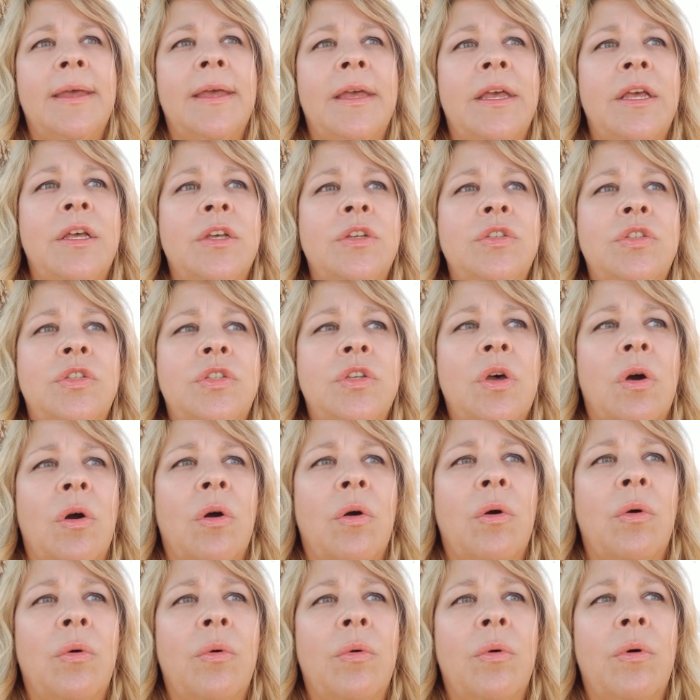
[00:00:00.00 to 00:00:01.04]

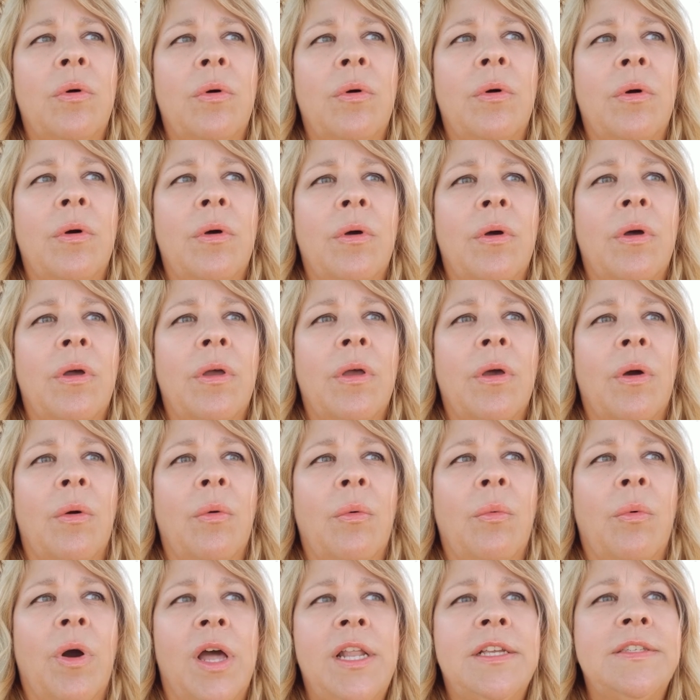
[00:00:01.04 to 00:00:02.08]
So
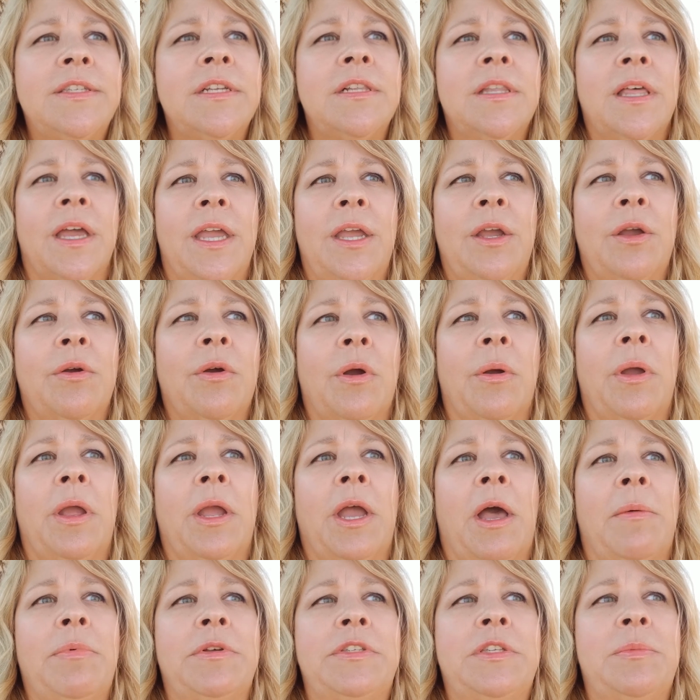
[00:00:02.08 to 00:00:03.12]
what is it like growing
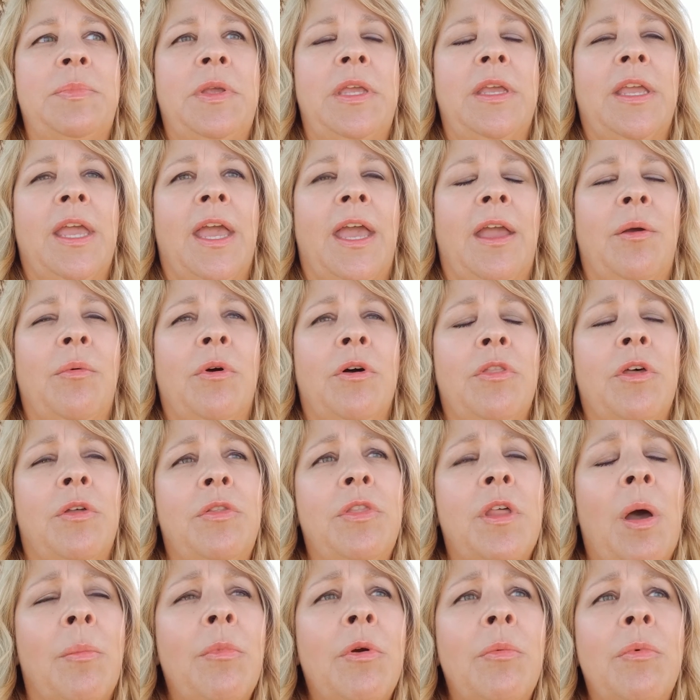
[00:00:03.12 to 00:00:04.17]
up as a PK? Well, the
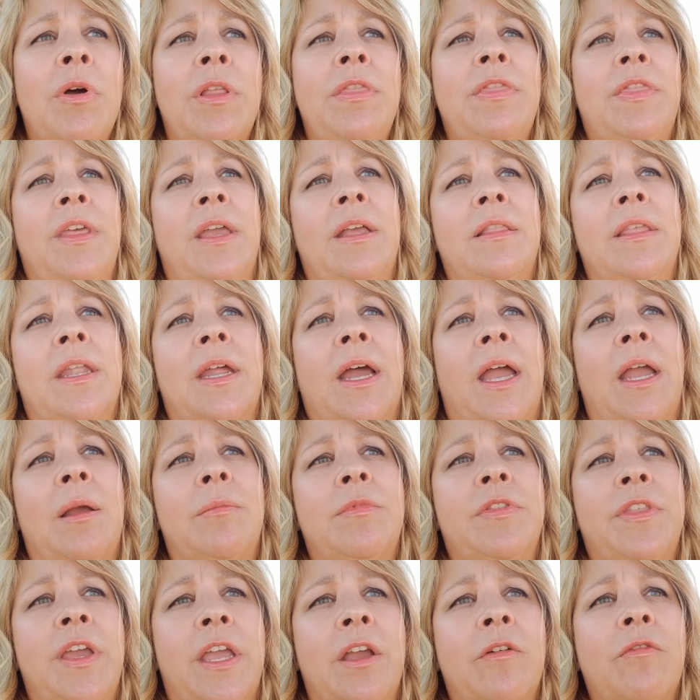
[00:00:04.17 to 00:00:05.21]
number one thing that I am
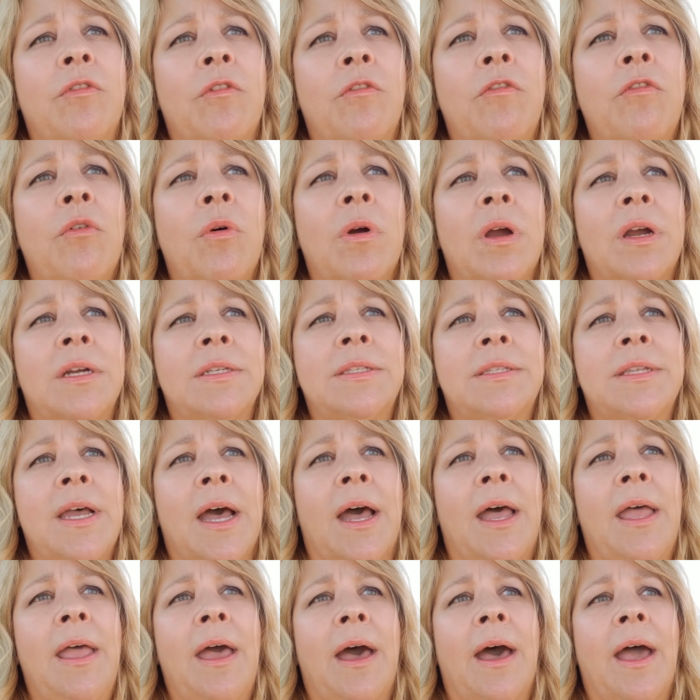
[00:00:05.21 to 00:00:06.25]
thankful for is
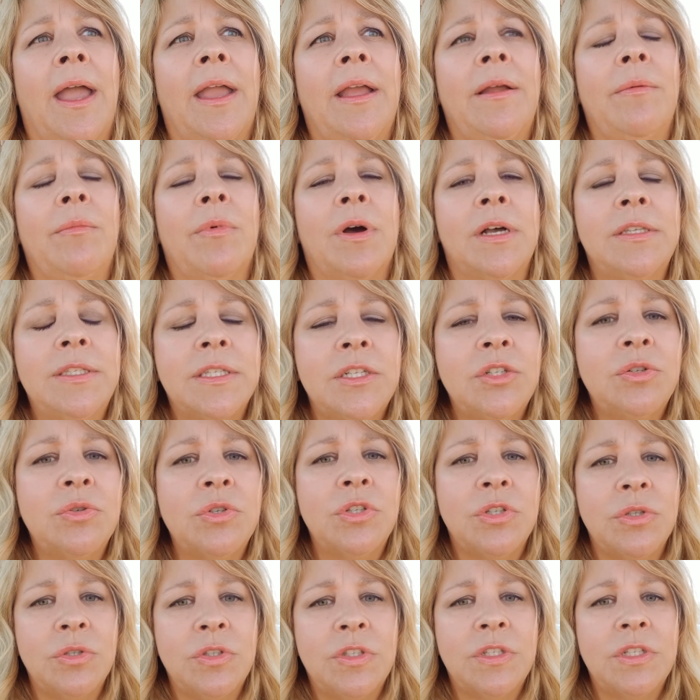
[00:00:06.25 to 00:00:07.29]
that I was
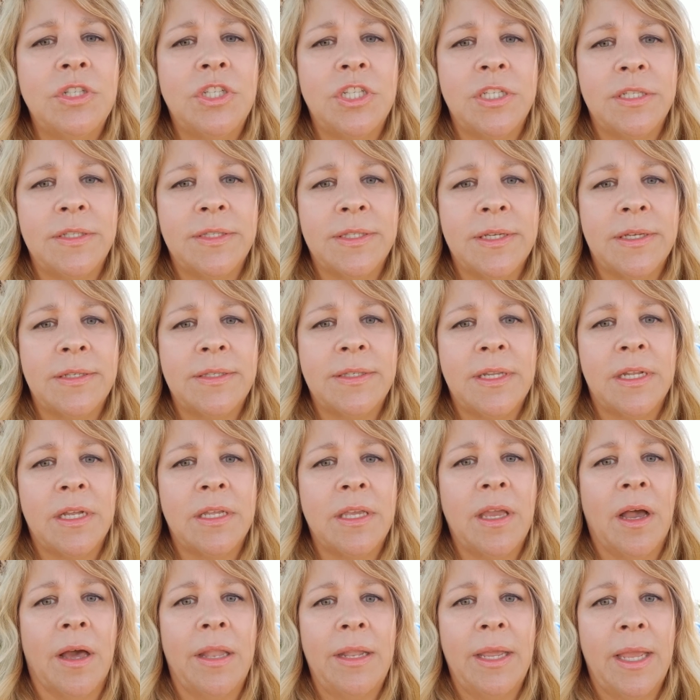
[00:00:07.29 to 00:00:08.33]
introduced to Jesus at a
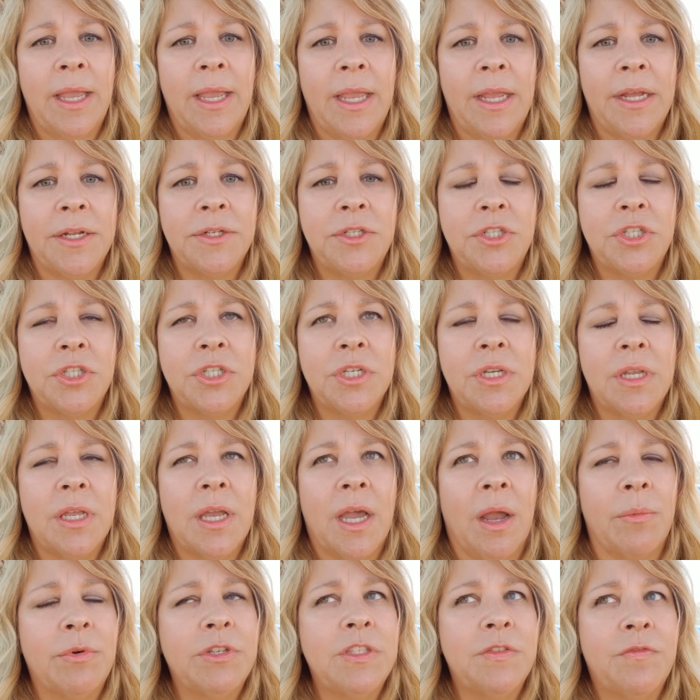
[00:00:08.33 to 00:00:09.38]
young age.
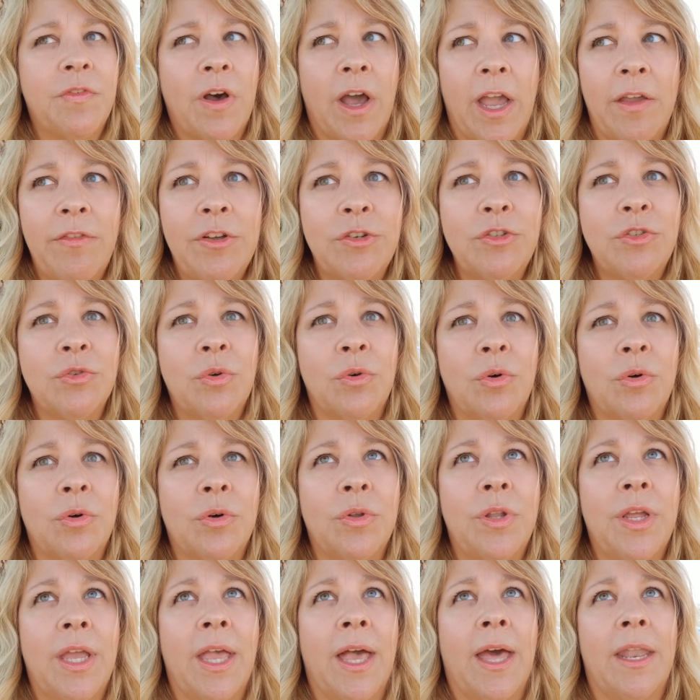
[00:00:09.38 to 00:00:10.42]
I was 5 years
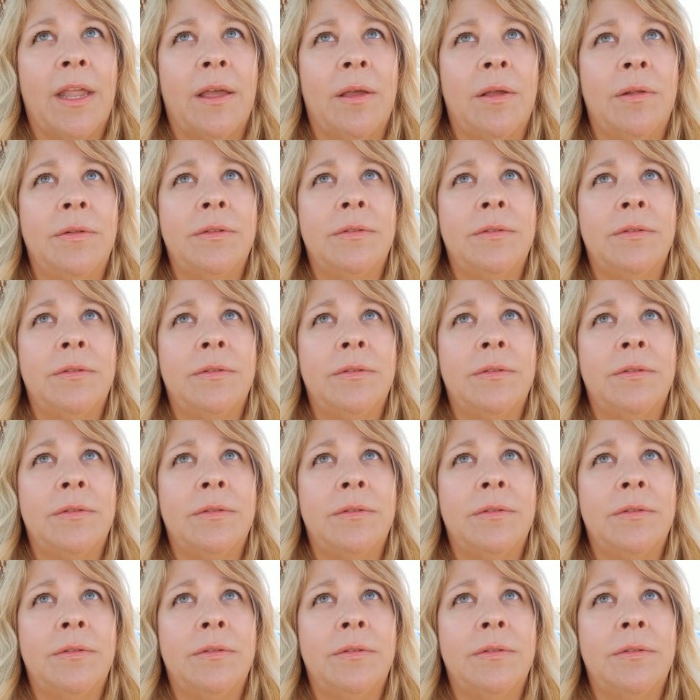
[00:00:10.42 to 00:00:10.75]
old at a